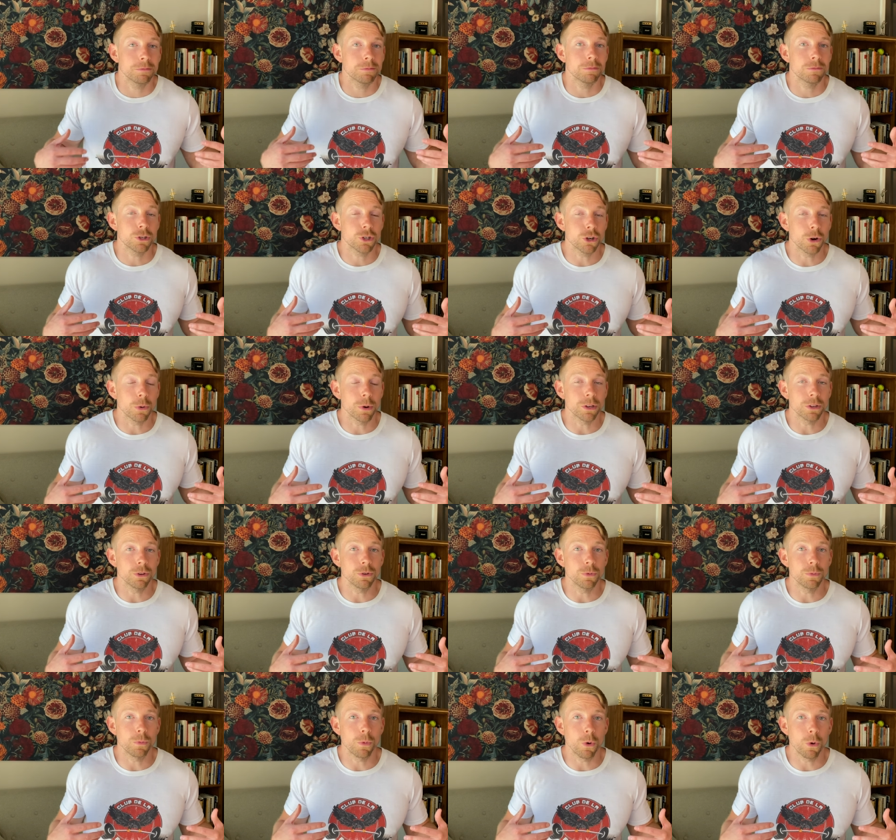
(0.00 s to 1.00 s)
showing
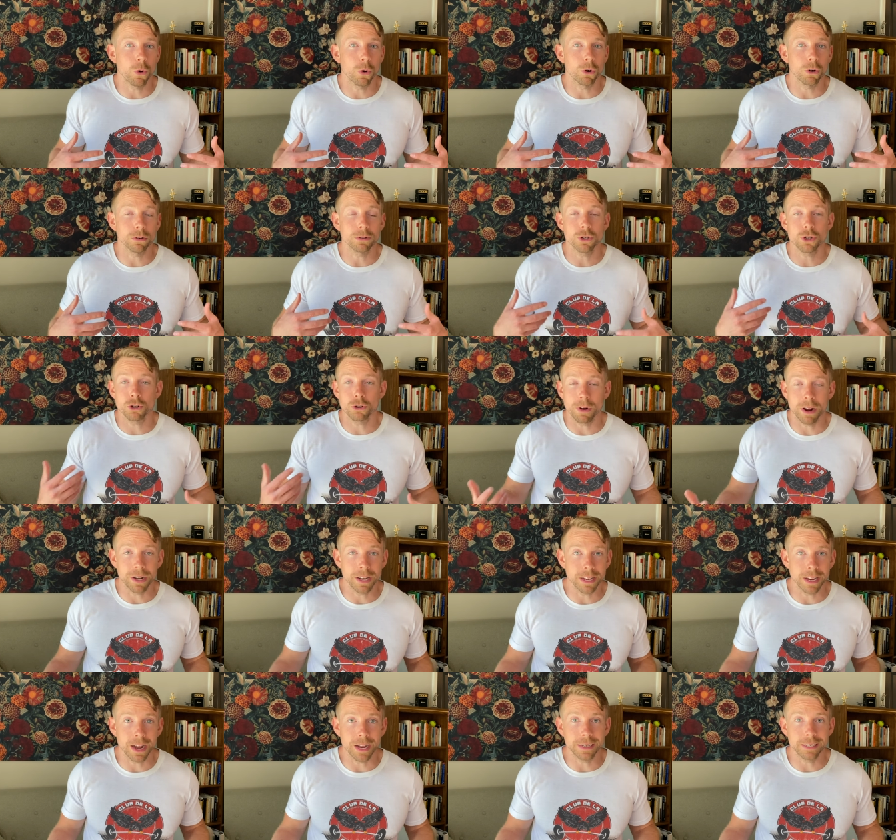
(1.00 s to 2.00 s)
you more
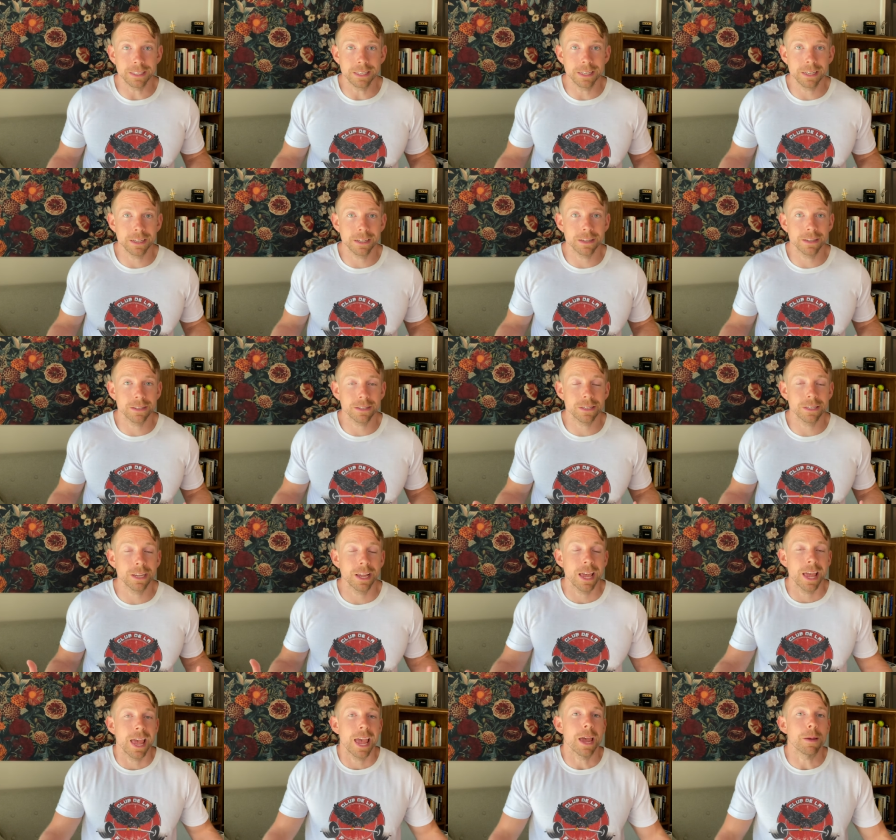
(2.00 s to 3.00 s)
training ideas
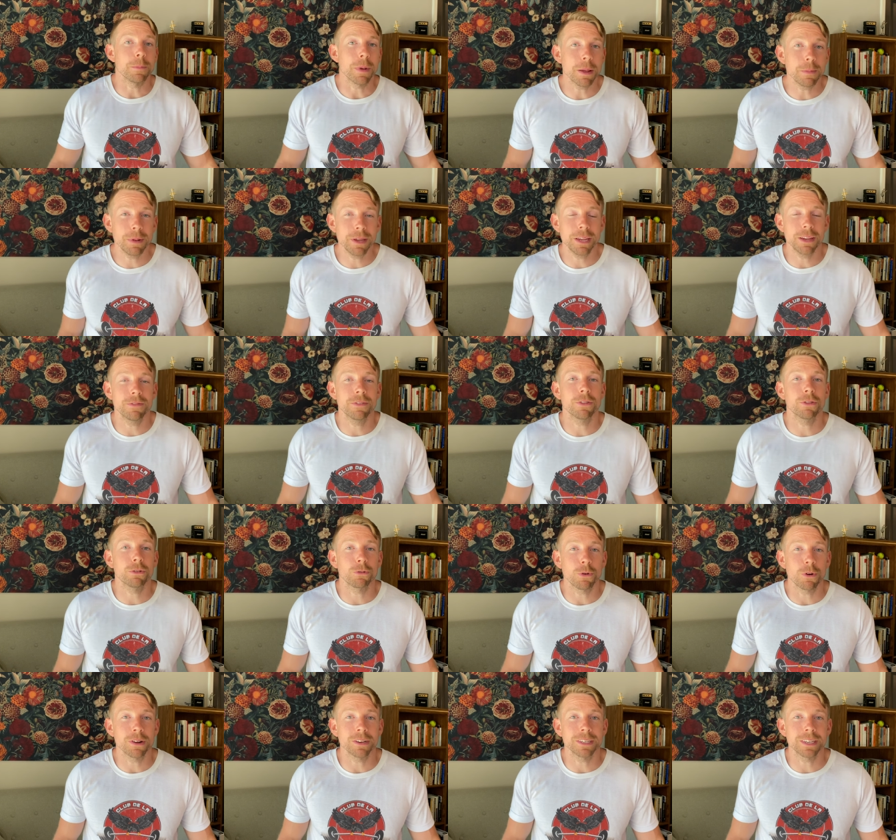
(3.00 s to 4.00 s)
and maybe even
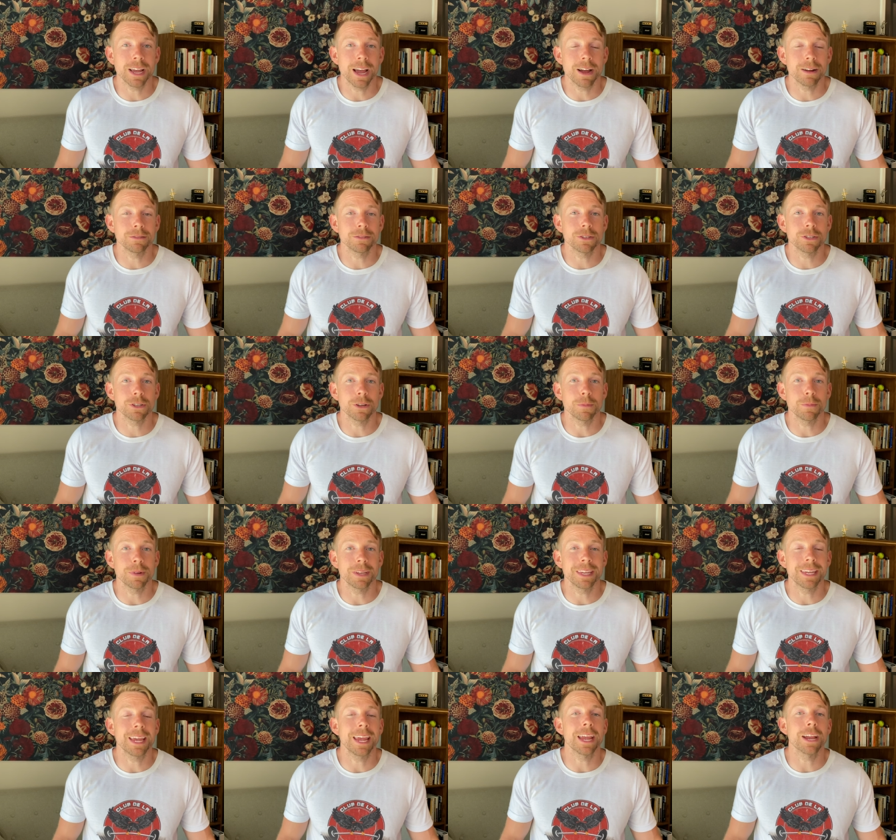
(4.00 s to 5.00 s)
throwing down some
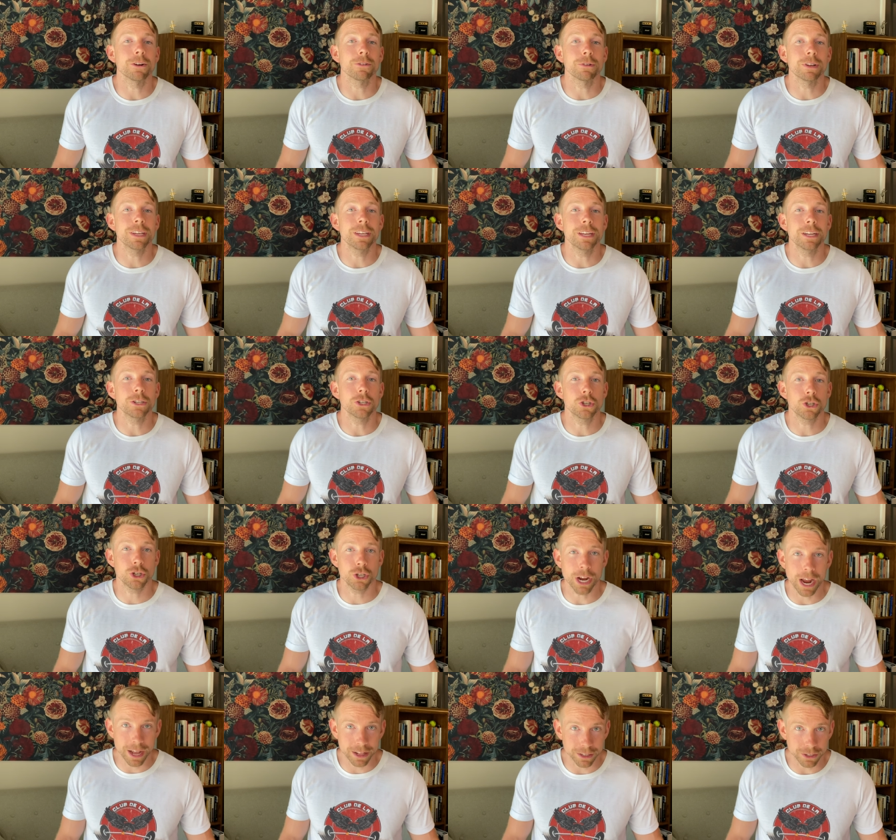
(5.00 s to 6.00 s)
carry
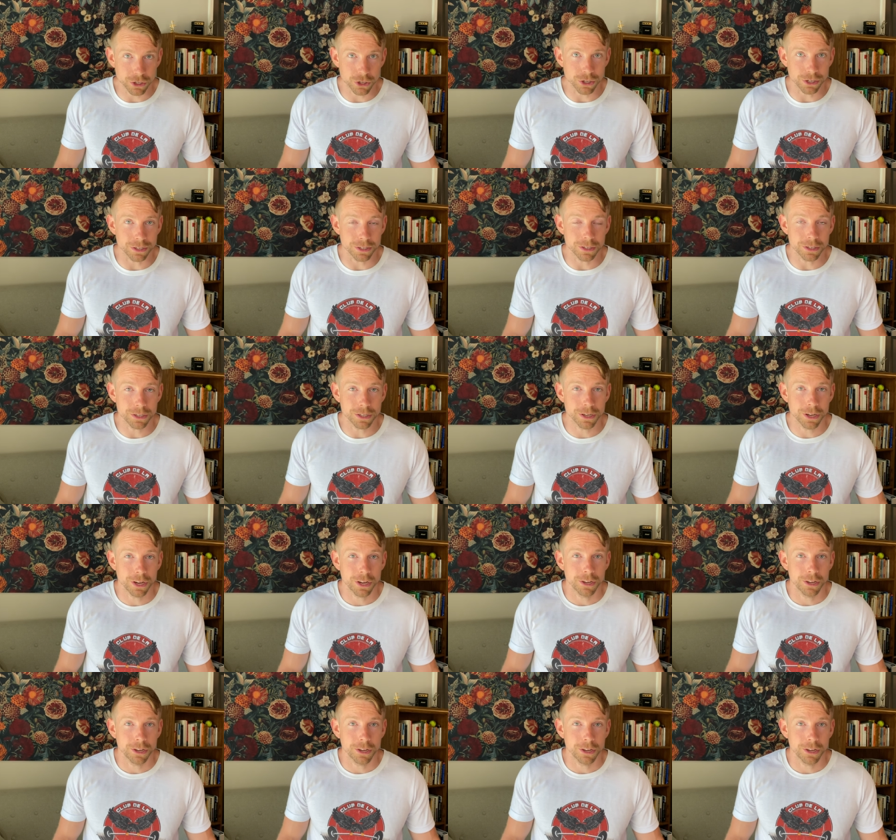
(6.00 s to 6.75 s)
challenges.